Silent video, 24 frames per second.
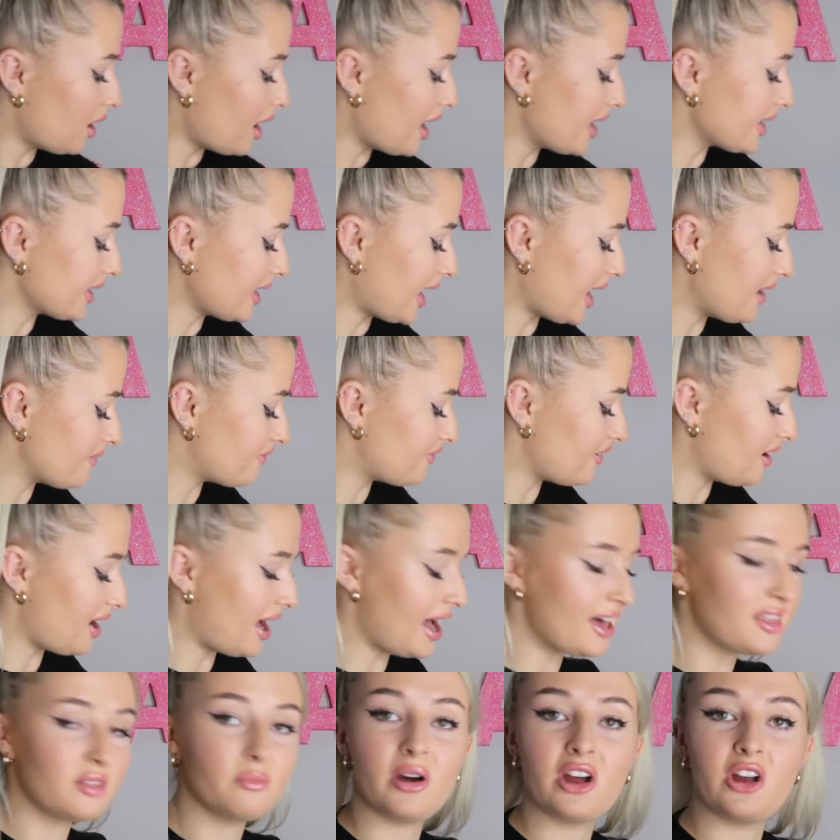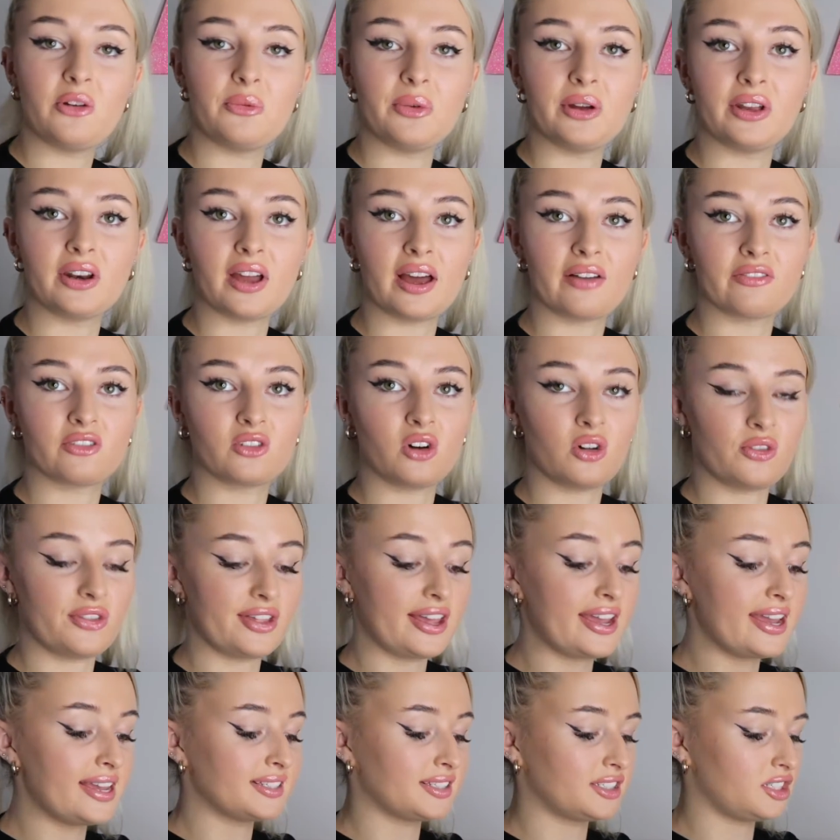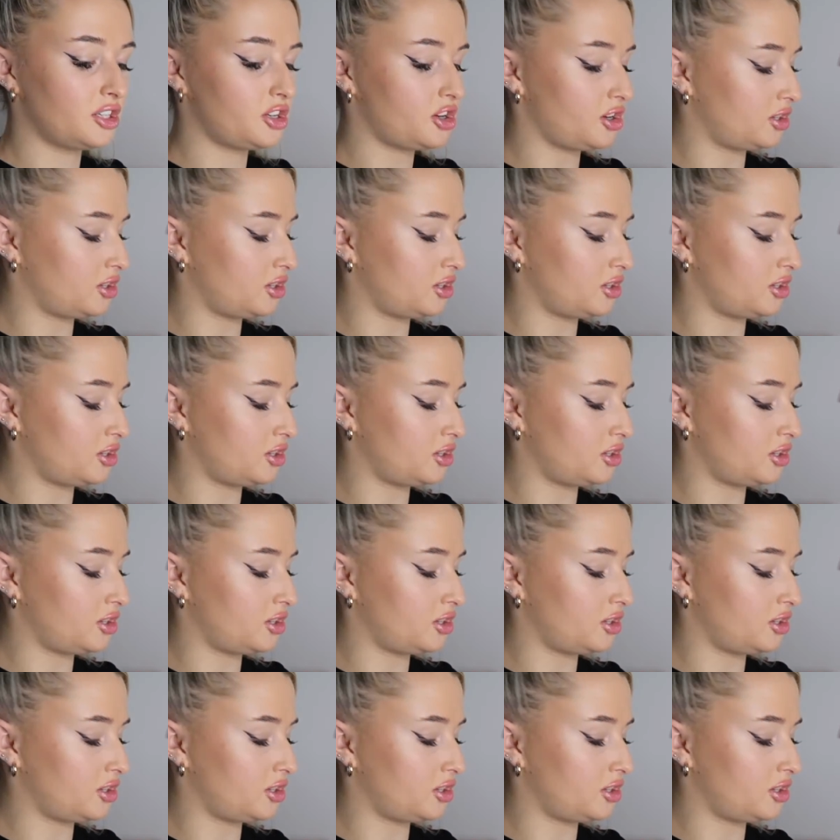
I have, at the moment, I've got these